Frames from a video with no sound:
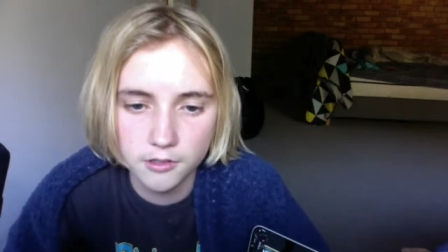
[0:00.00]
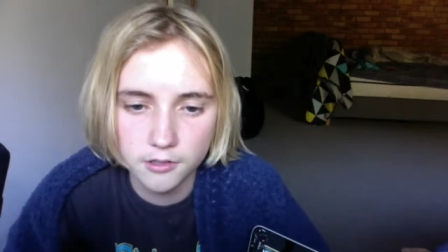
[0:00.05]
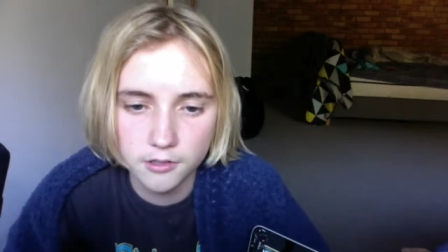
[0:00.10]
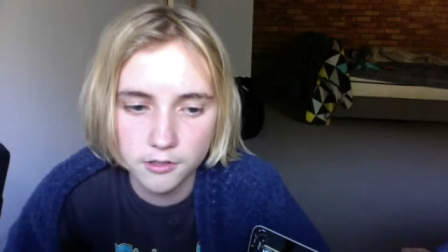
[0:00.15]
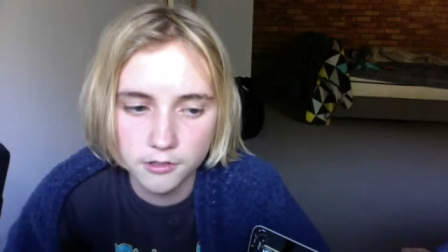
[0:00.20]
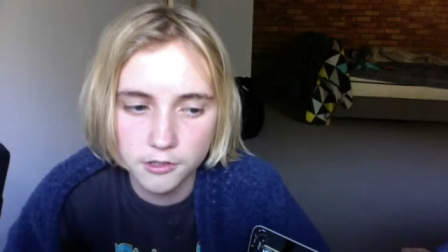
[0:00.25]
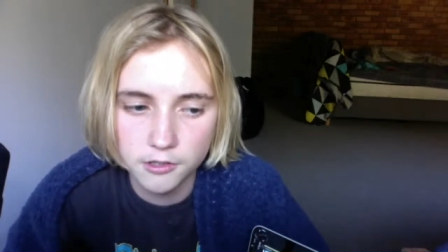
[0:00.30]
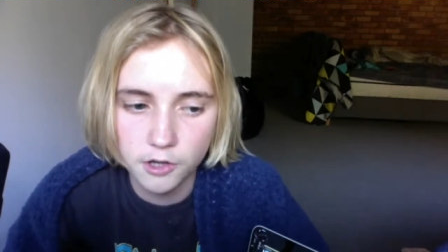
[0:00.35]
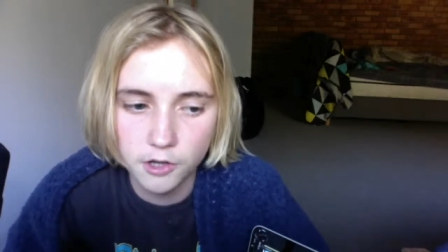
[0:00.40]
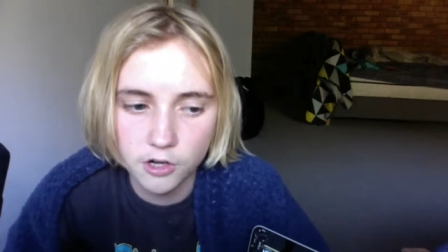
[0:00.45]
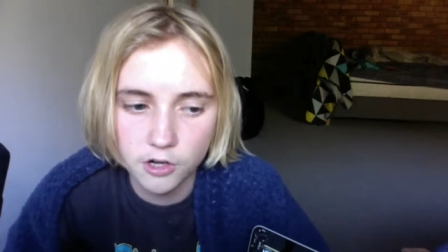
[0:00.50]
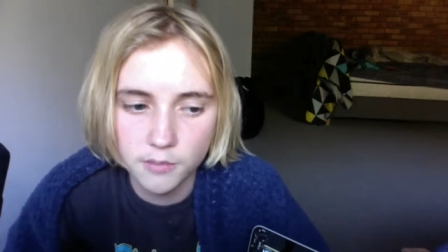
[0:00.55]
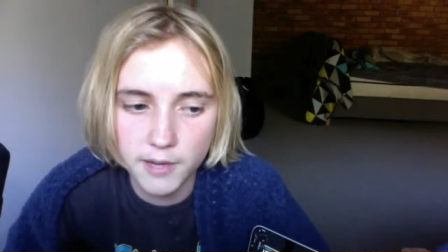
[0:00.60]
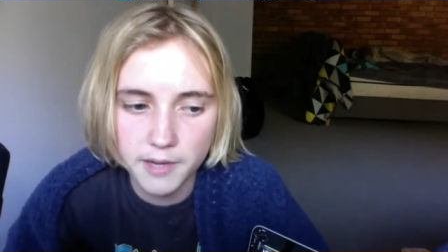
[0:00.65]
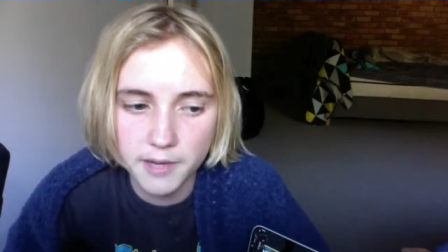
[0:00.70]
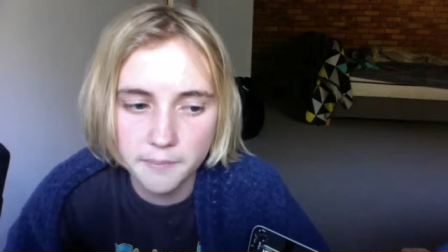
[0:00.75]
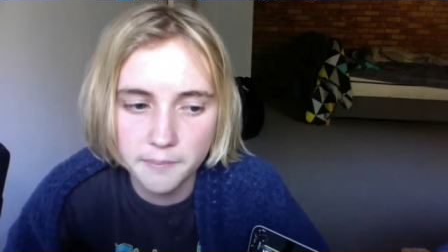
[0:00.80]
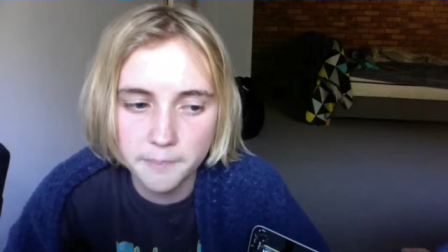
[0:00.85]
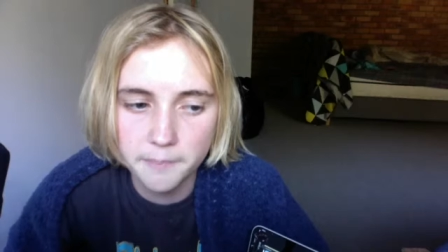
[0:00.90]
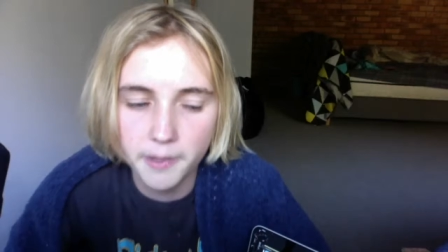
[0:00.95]
You know what I
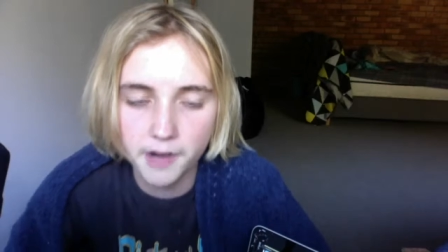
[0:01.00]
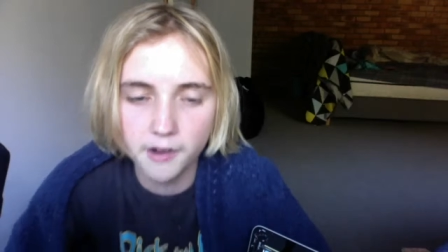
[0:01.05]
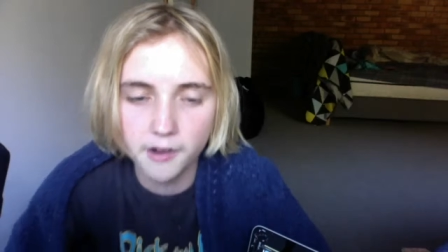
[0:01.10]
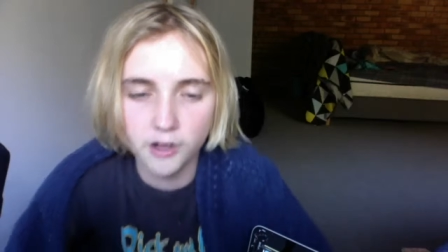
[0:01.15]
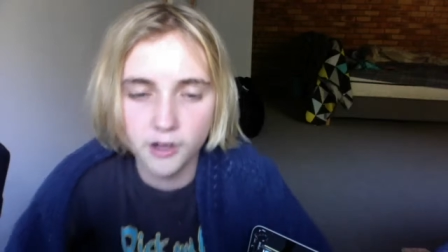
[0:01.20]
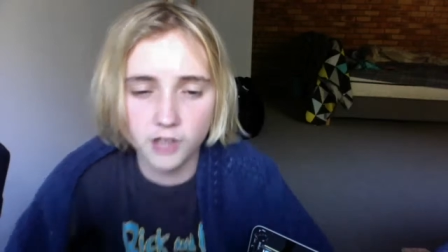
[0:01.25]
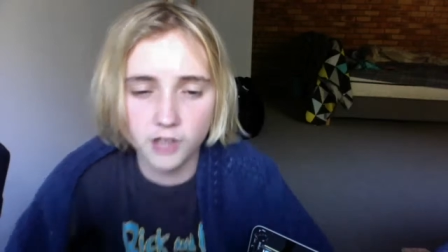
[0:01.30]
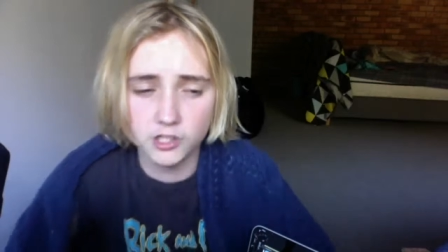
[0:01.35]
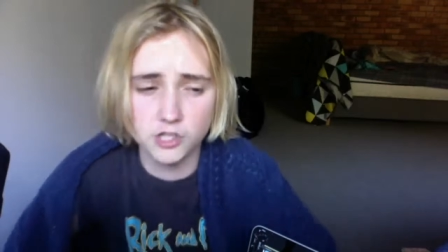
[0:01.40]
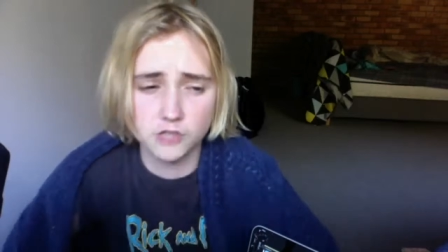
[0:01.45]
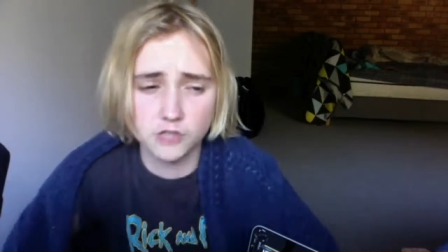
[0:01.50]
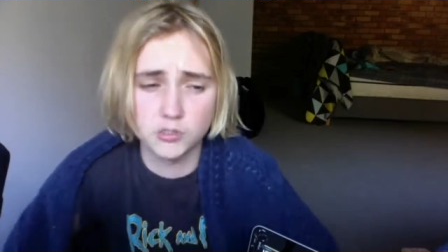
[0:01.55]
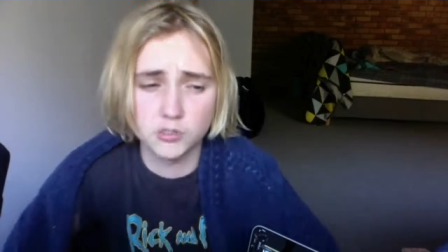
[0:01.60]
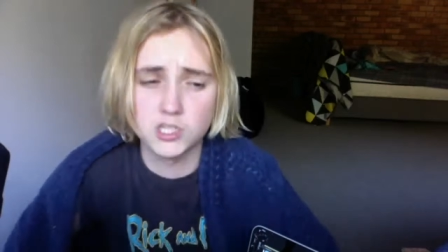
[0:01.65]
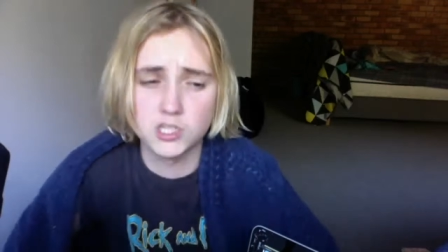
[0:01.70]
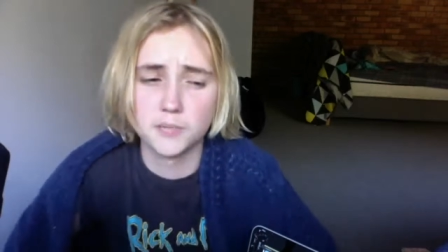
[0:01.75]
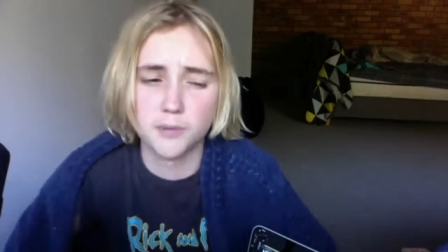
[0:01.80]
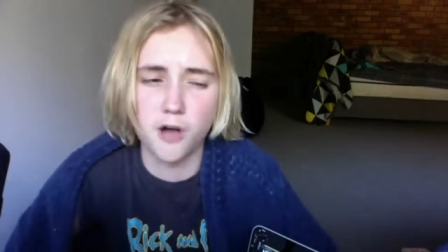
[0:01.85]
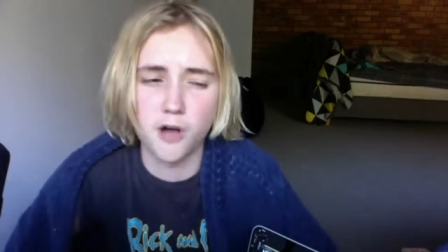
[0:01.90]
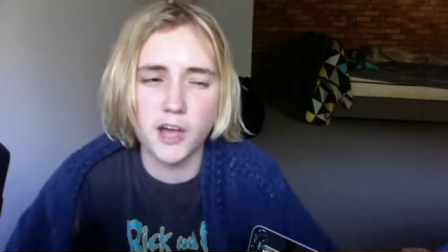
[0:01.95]
mean? But I just was
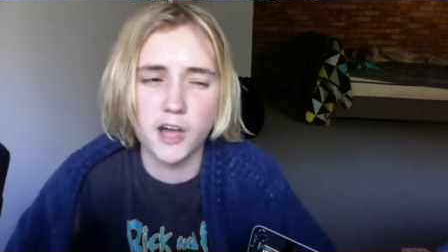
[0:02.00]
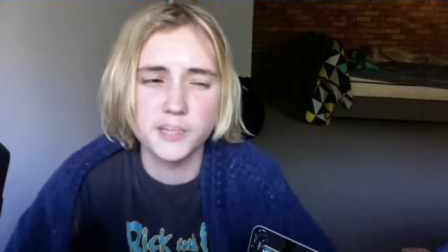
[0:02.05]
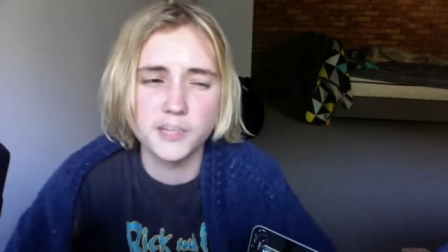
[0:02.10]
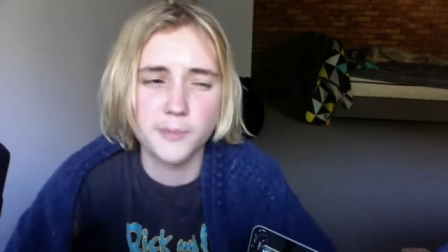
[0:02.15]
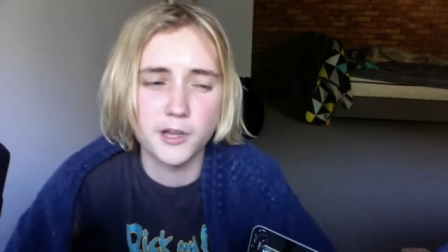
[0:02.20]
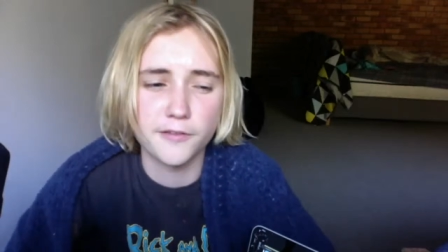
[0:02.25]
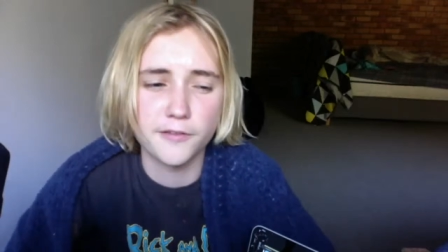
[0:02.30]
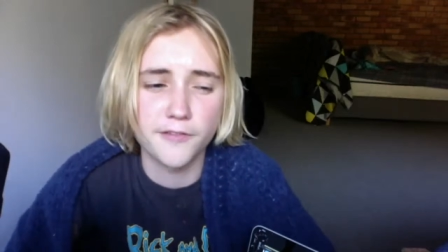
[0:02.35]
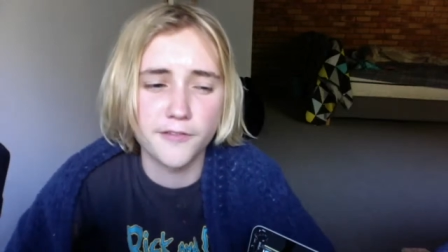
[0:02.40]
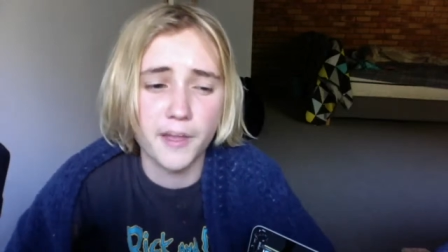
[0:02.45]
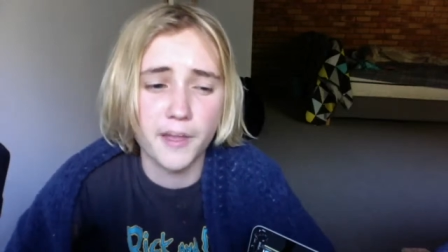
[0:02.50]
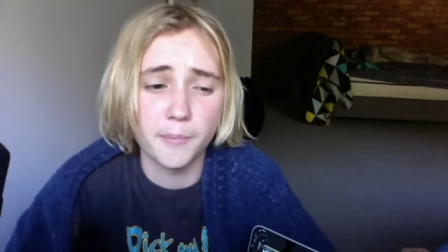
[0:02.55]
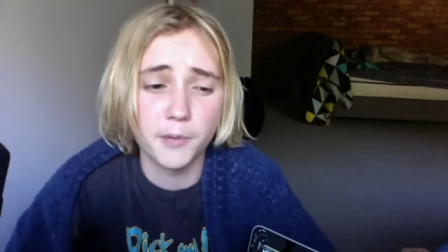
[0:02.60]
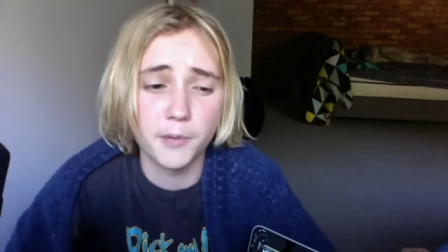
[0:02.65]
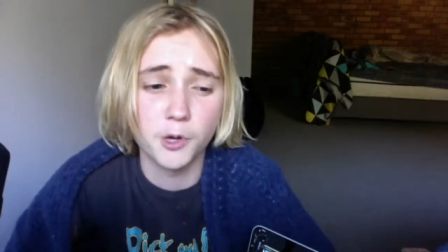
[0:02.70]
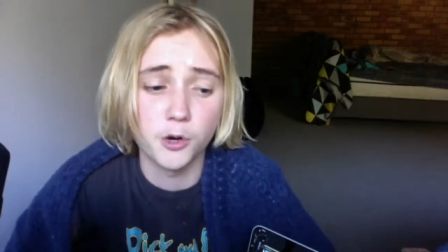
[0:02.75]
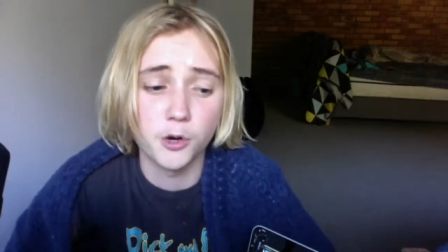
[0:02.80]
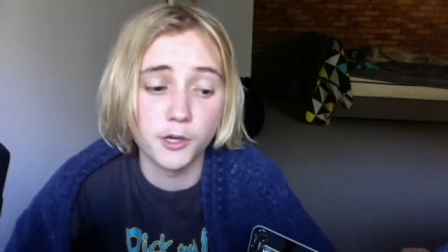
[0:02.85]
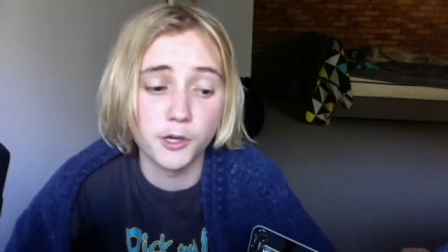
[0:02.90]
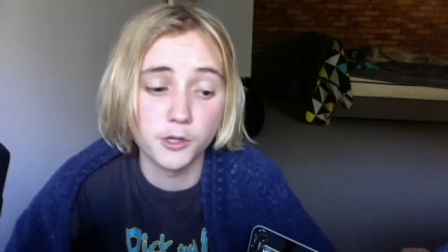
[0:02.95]
surprised by the fact, but
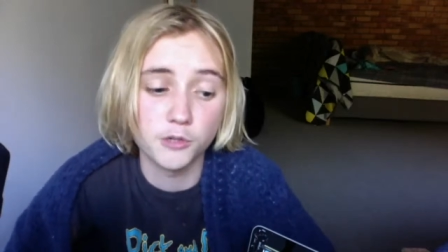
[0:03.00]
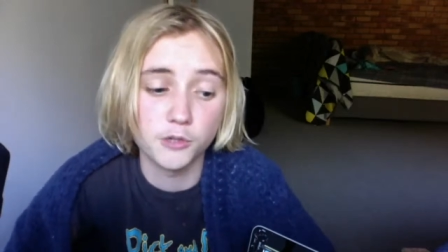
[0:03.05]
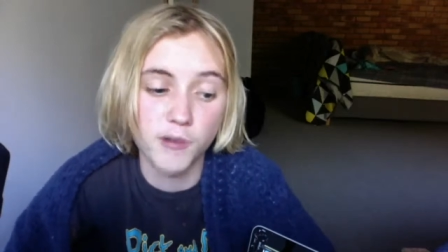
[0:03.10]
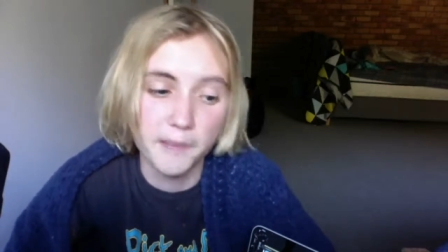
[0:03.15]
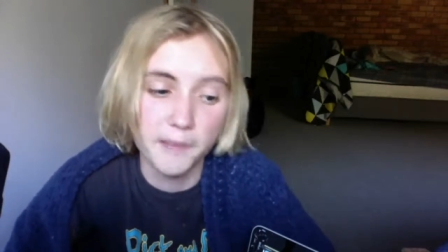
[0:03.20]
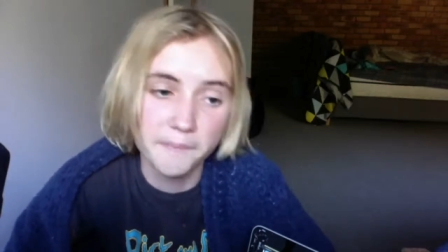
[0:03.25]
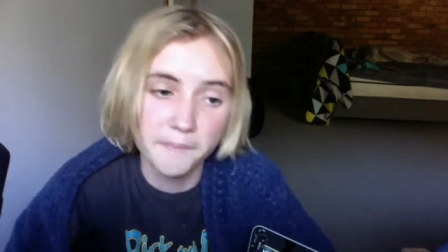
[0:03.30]
not in a good way.